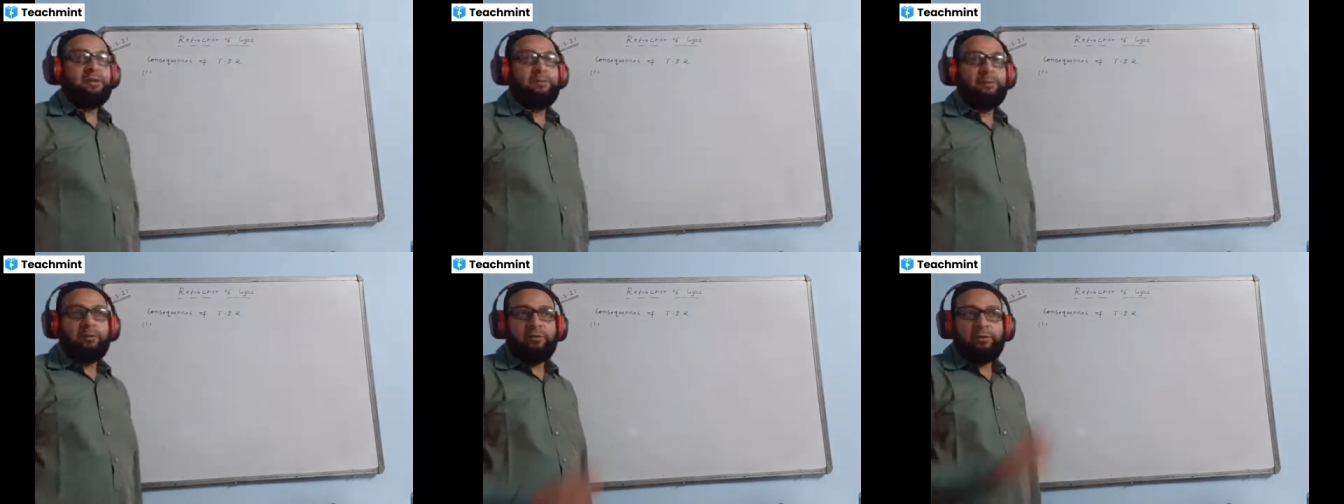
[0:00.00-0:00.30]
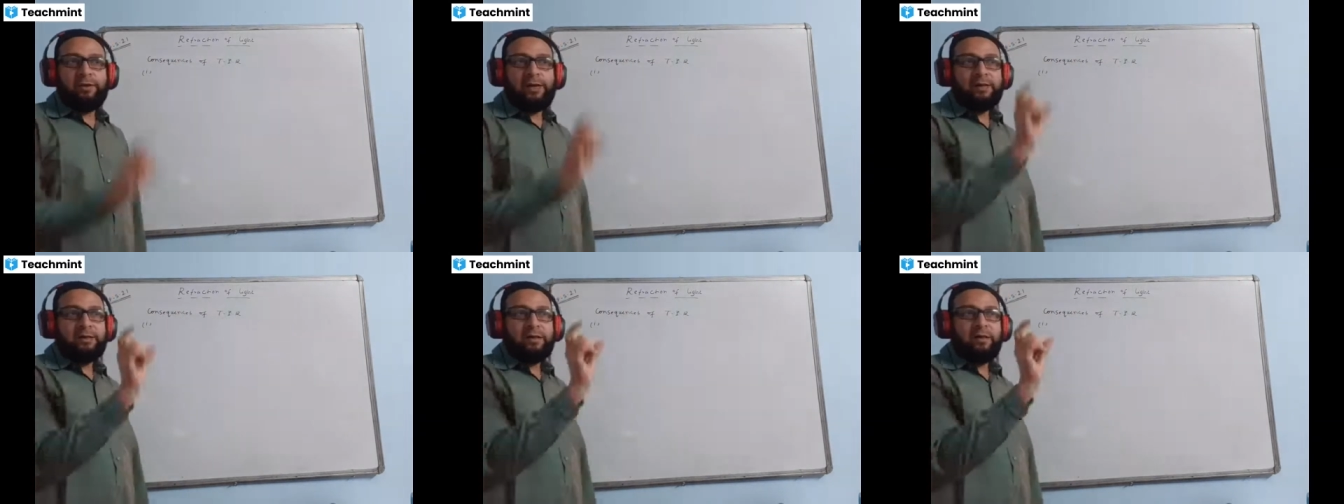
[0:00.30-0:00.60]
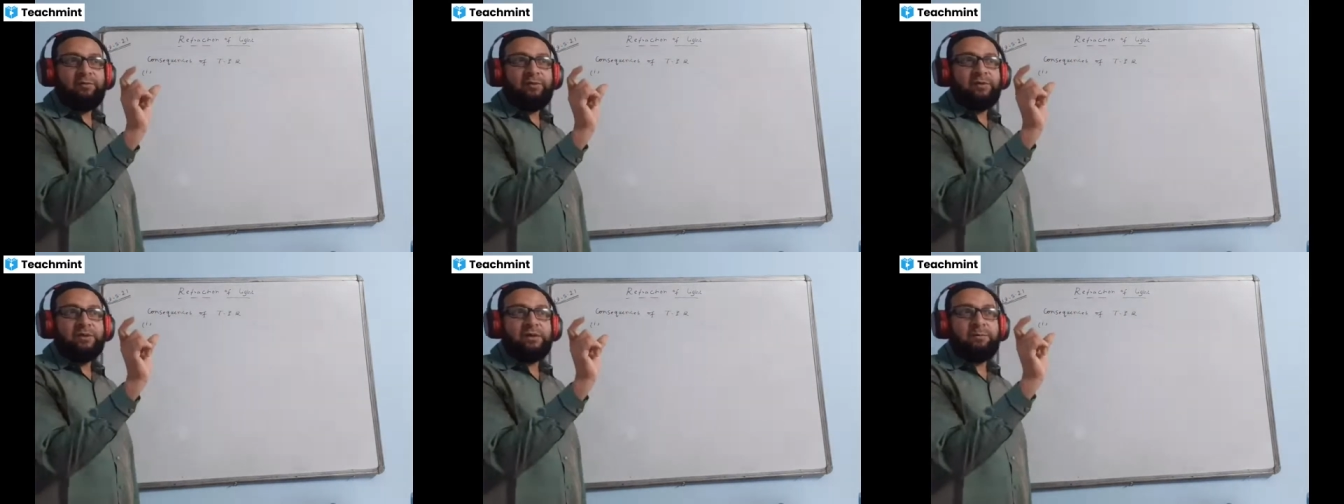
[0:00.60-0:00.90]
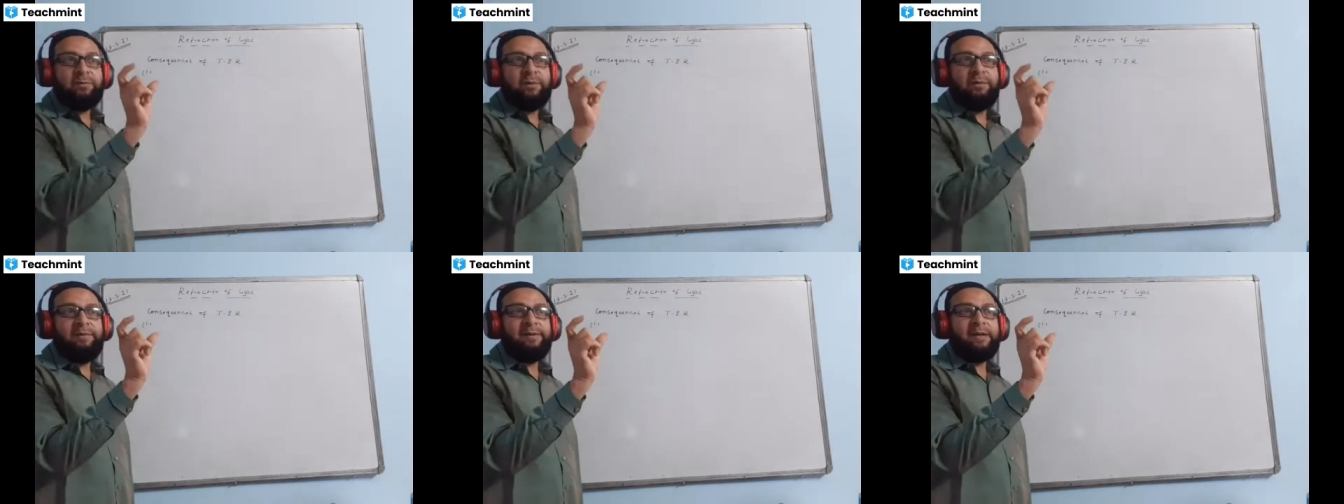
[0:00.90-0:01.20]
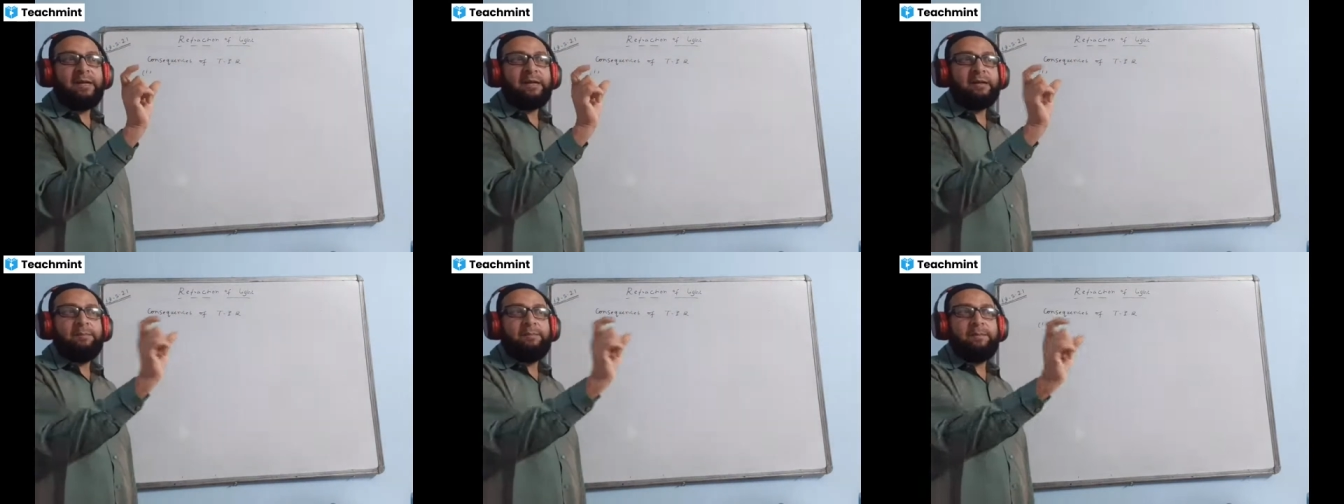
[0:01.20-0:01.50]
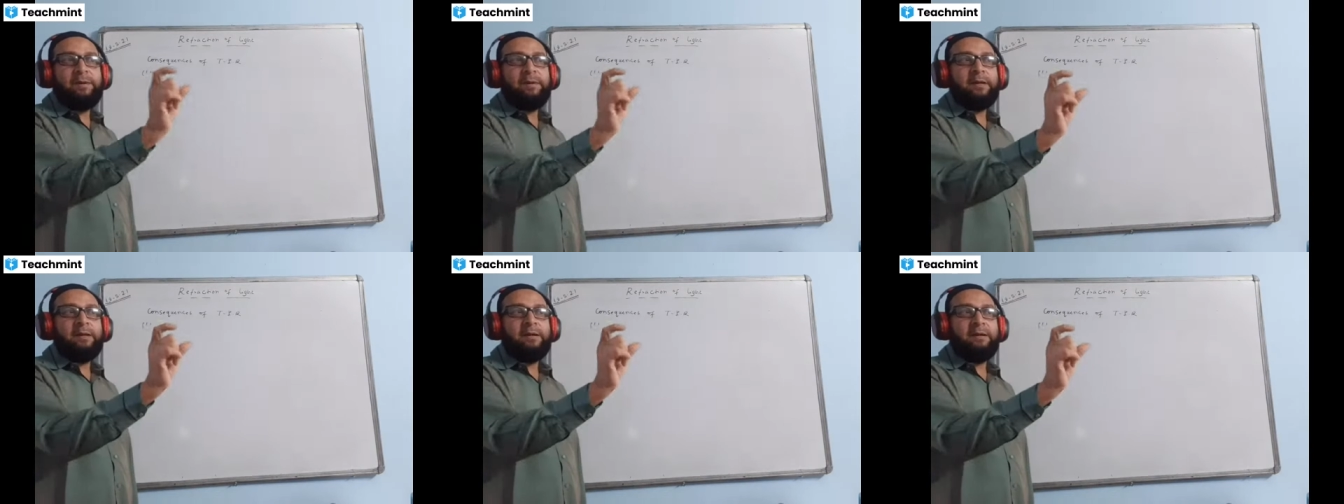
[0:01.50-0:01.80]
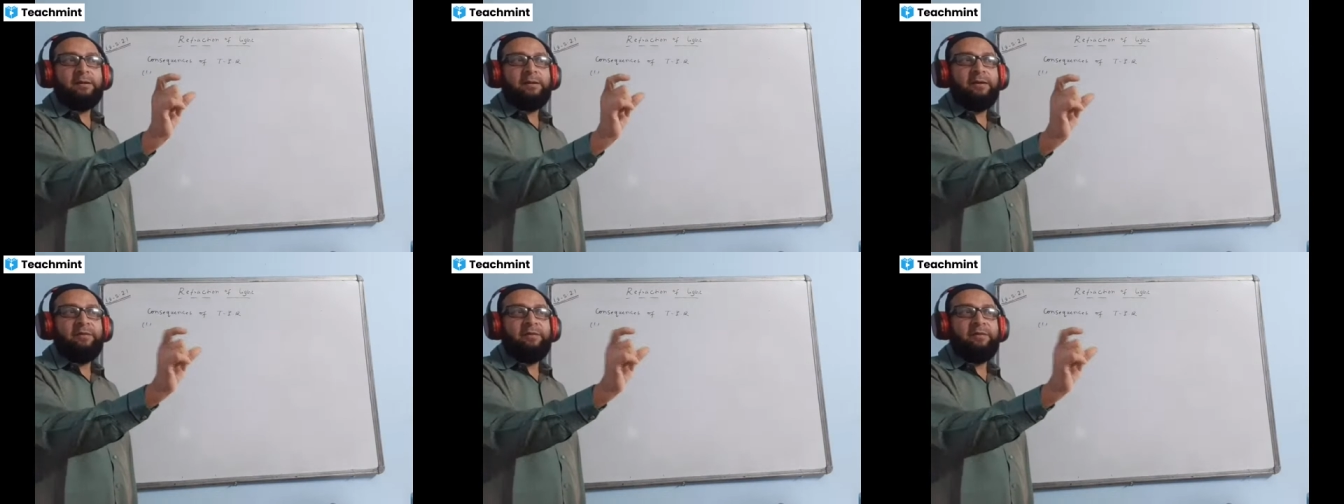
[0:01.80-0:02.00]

is being like a mirror, reflecting the rays